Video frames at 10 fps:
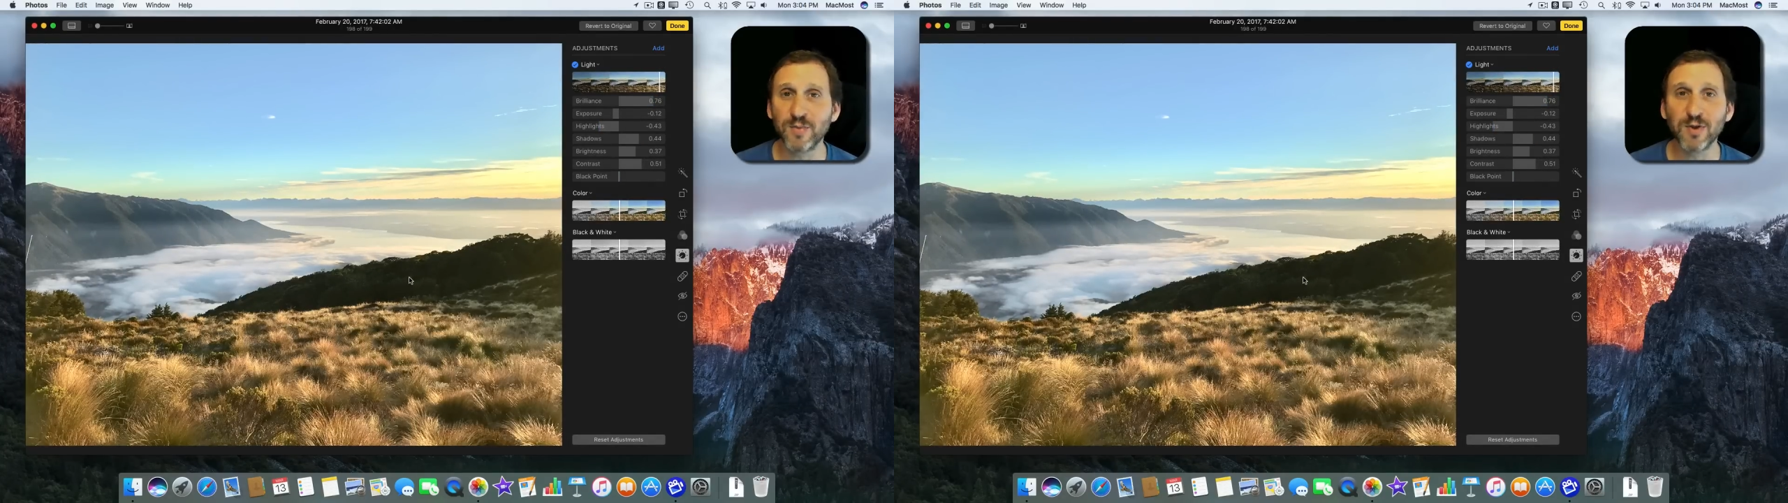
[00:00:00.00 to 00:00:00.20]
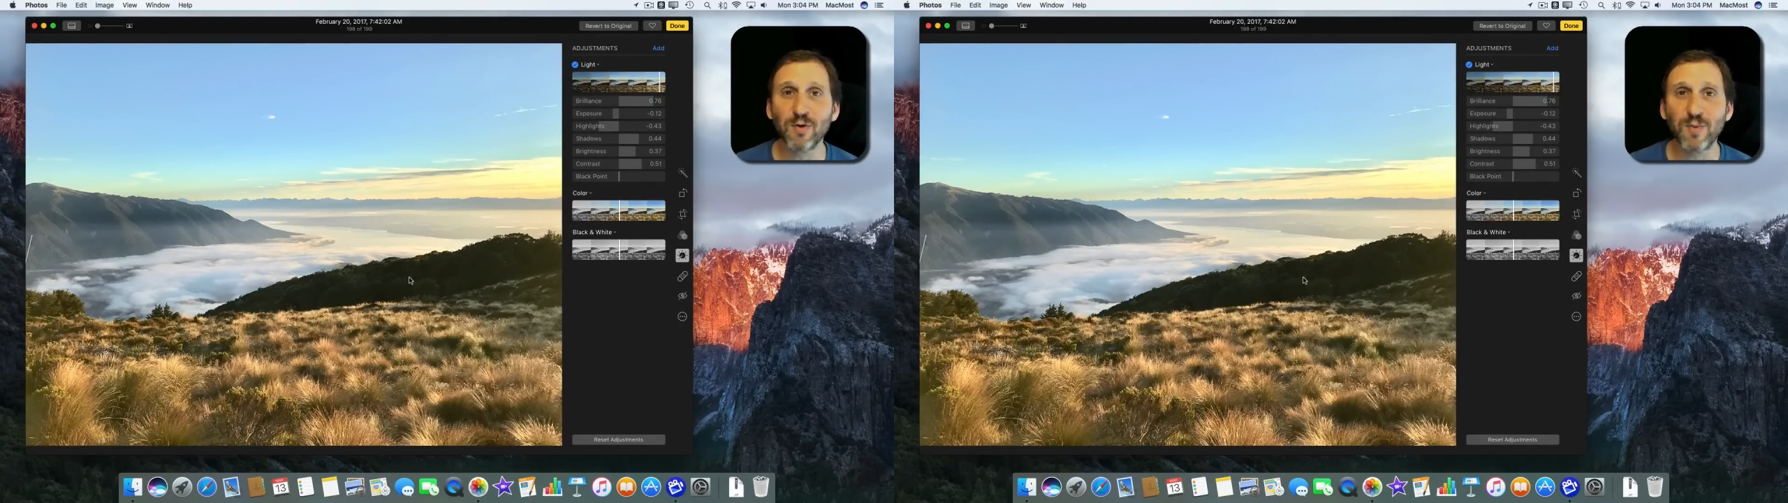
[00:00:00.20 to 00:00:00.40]

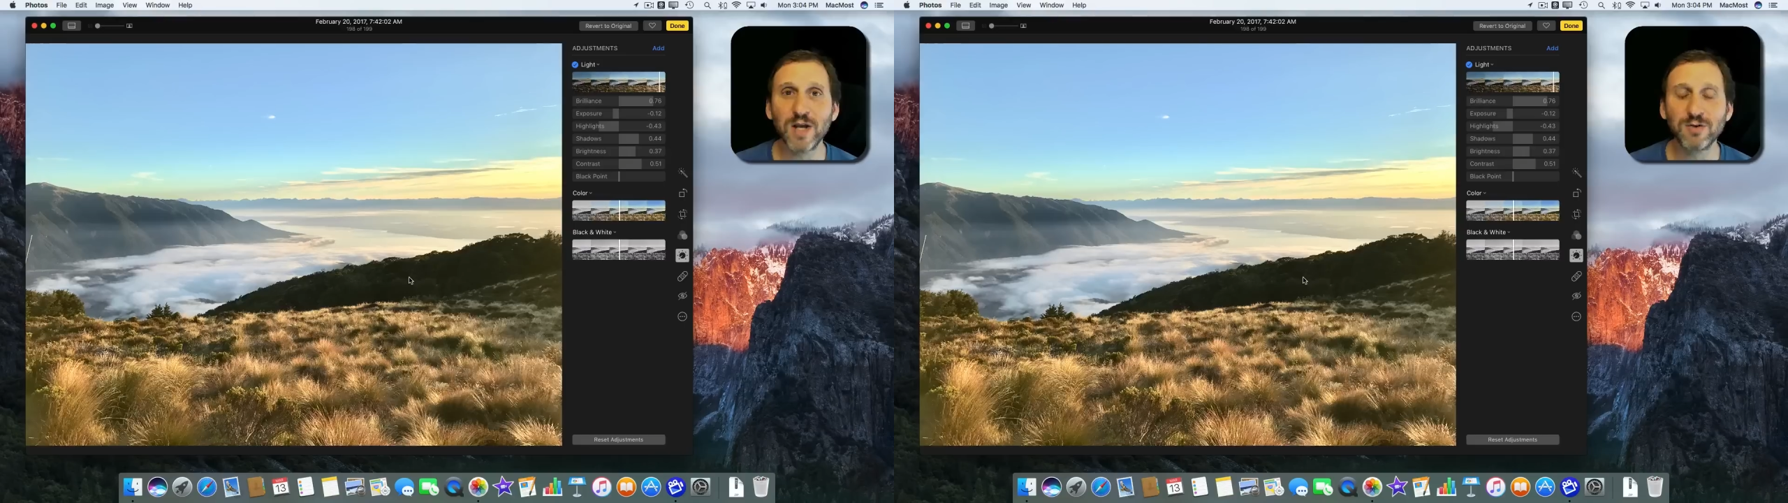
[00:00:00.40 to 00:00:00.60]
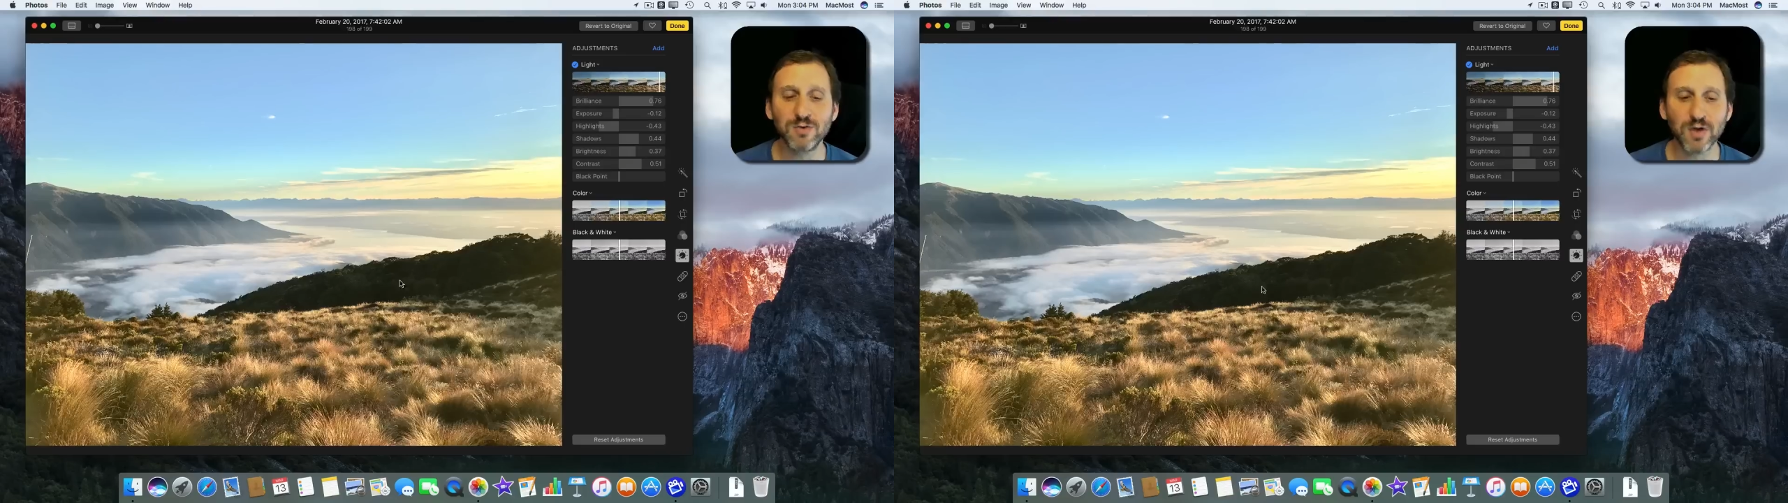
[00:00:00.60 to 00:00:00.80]
but they were way
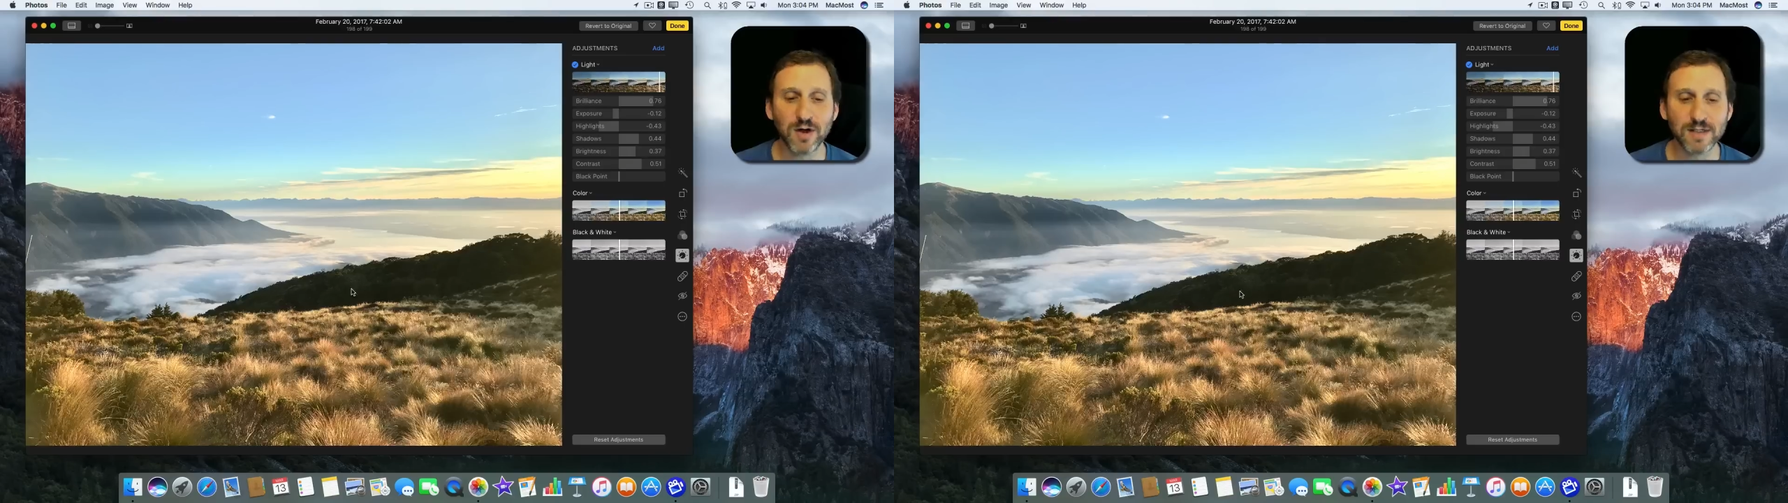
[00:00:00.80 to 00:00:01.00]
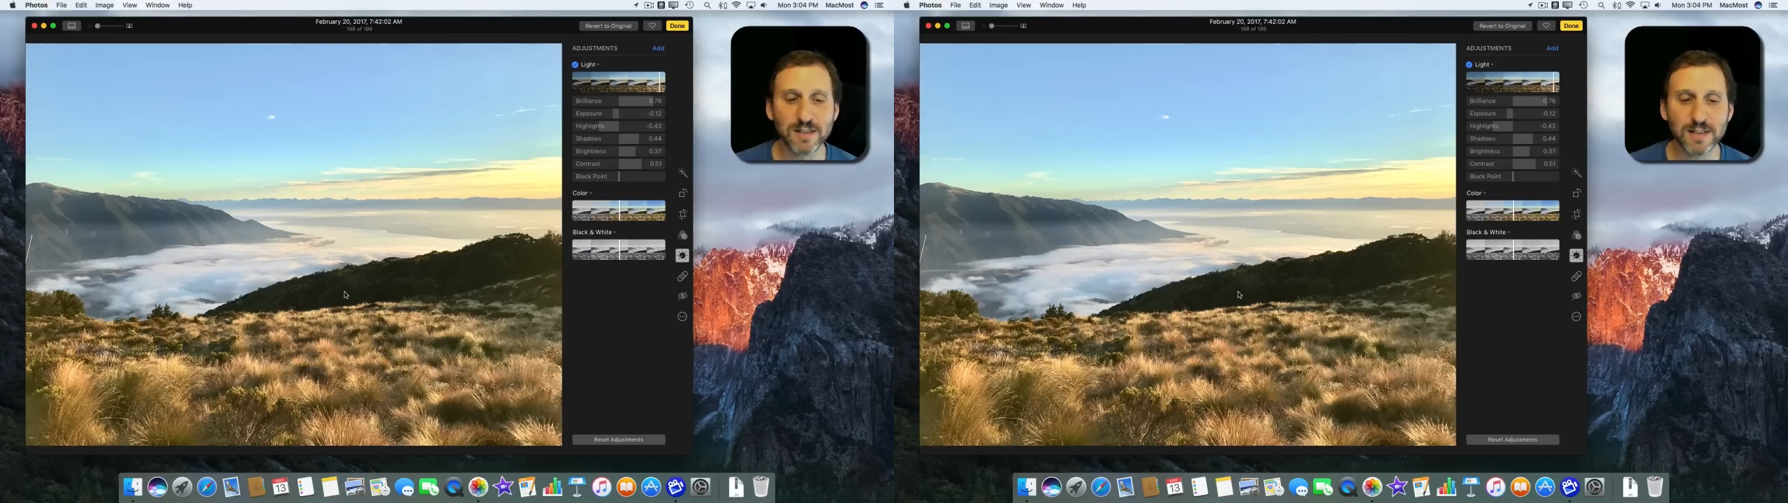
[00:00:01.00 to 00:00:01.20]
too
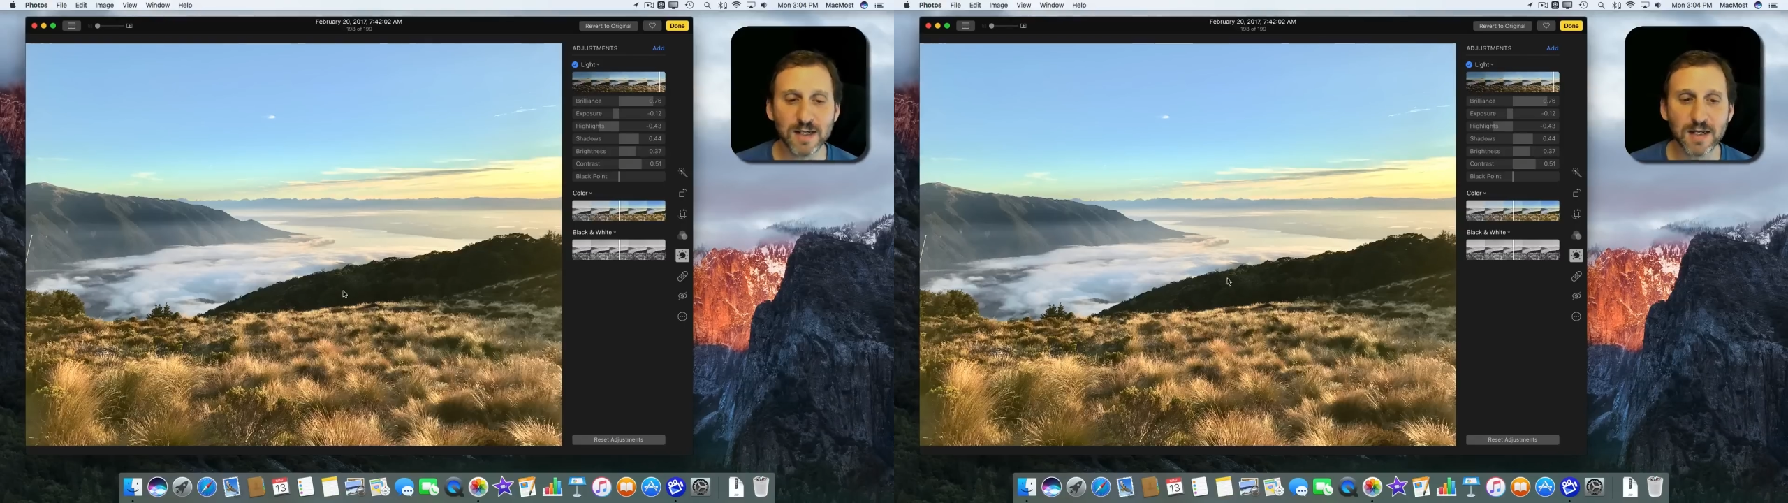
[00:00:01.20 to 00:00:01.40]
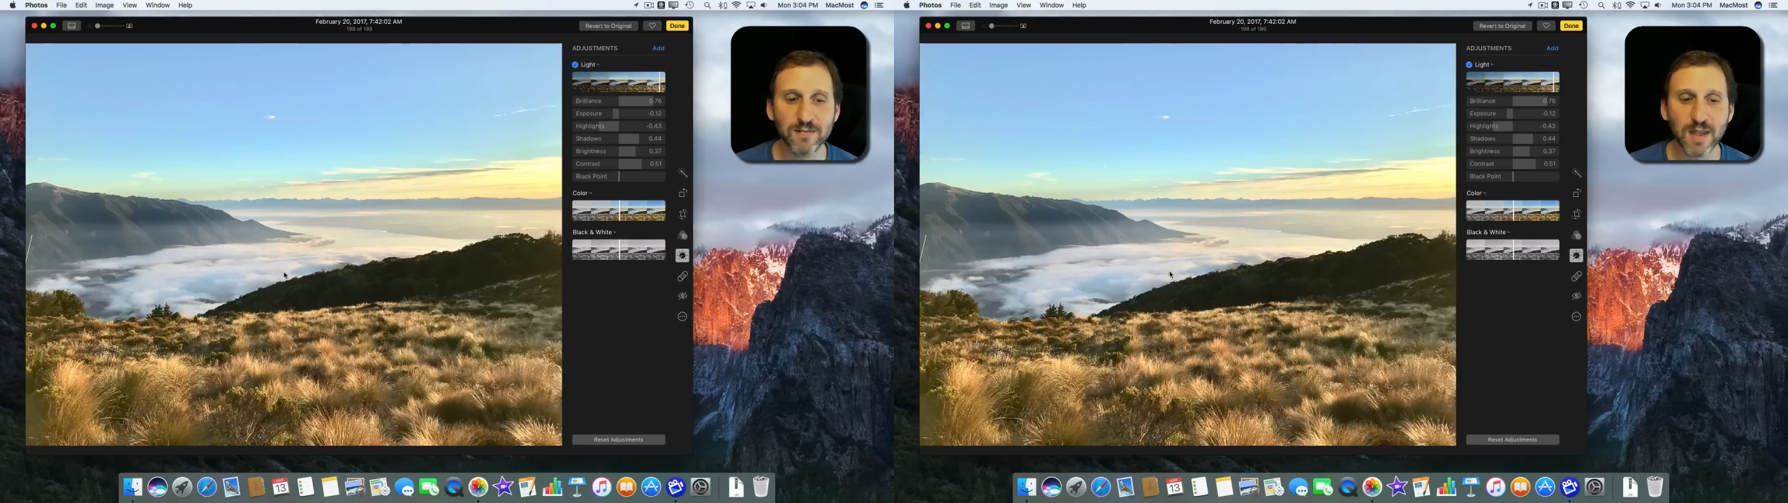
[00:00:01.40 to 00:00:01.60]
dark to
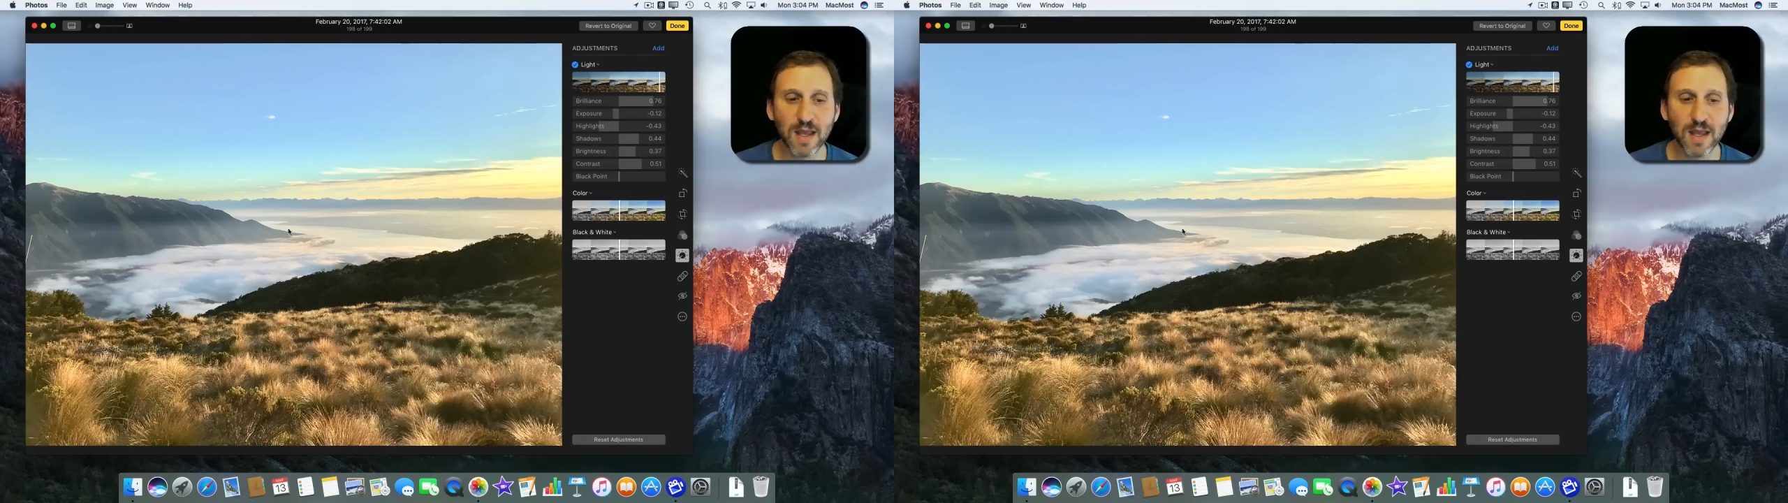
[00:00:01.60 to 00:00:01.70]
see,